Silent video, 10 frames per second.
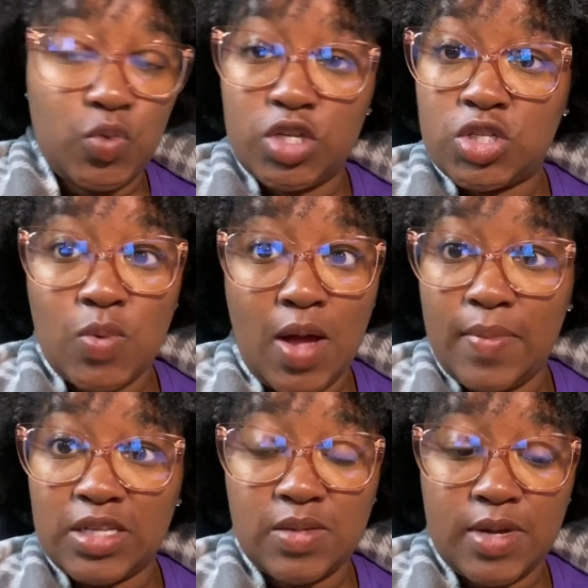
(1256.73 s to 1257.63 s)
the Swap
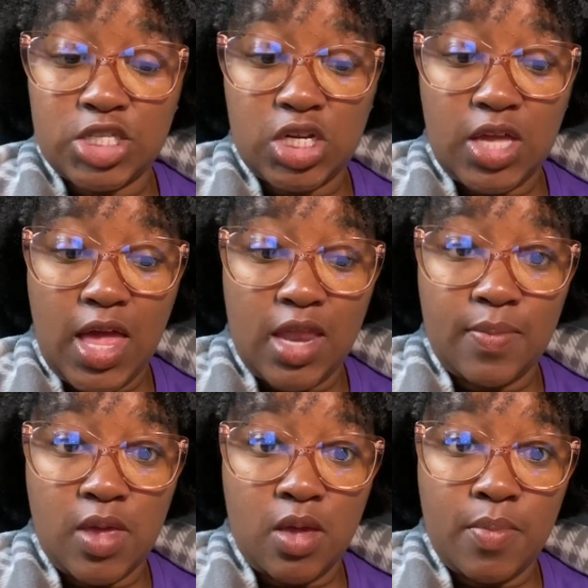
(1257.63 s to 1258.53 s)
Maximizer
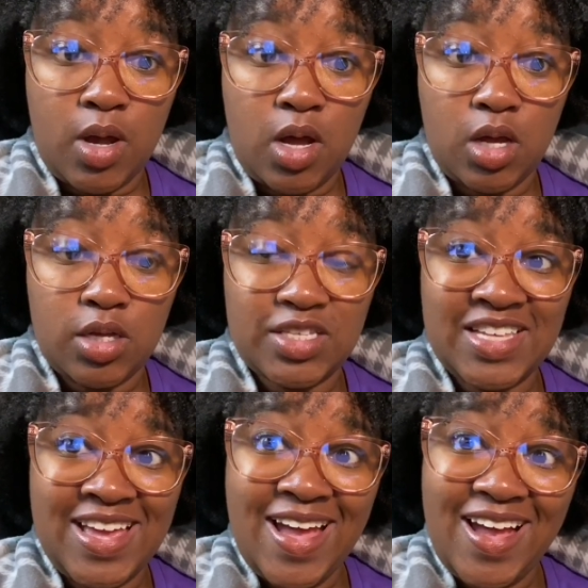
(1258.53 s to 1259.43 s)
Academy because
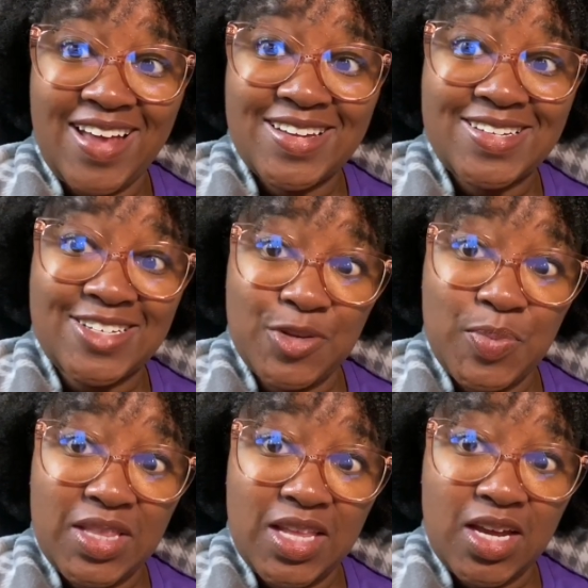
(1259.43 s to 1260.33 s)
it got kind of deep
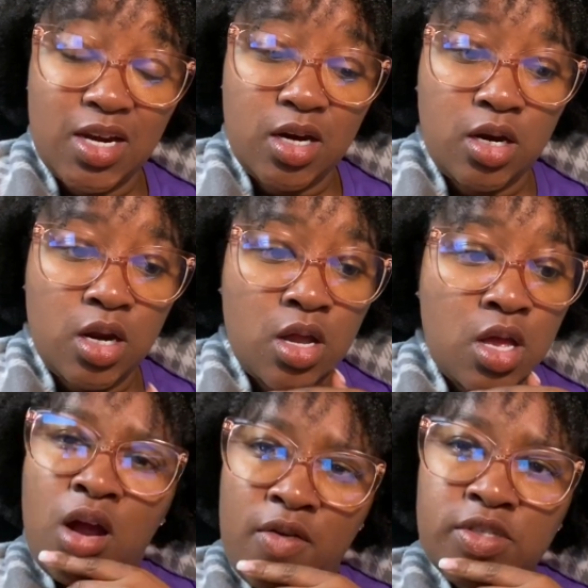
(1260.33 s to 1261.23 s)
in there.
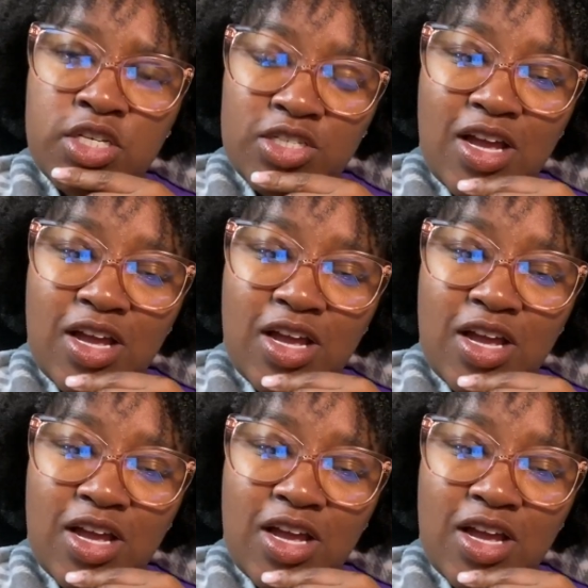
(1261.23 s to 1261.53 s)
Conversation